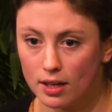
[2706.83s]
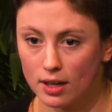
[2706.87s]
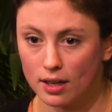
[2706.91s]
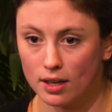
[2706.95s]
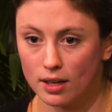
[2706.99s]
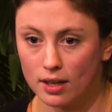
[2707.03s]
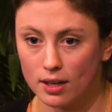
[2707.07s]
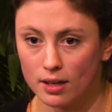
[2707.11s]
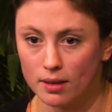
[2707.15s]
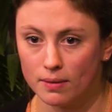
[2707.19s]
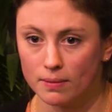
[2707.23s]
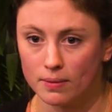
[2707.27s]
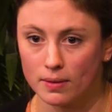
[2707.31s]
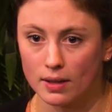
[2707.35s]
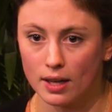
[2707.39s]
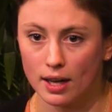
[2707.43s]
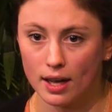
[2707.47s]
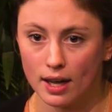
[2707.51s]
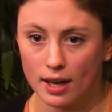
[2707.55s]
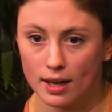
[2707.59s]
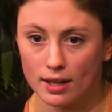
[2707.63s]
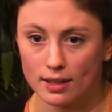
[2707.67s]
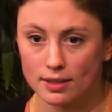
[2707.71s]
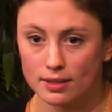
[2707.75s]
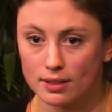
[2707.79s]
Um,
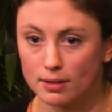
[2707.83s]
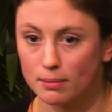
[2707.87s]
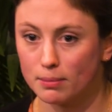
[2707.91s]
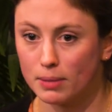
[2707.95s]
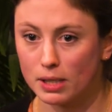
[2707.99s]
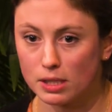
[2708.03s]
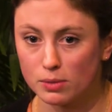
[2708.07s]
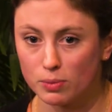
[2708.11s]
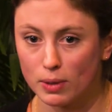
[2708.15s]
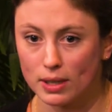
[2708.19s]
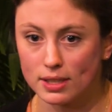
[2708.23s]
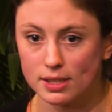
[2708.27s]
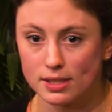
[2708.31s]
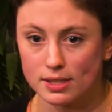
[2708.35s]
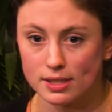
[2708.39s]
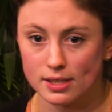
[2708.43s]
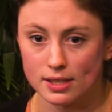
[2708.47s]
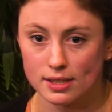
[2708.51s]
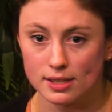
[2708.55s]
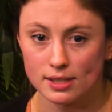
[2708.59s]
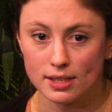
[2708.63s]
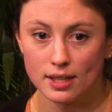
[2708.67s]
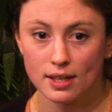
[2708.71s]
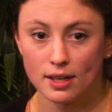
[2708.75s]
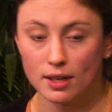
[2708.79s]
and best
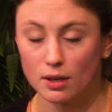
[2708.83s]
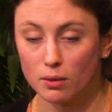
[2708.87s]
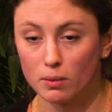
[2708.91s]
practices,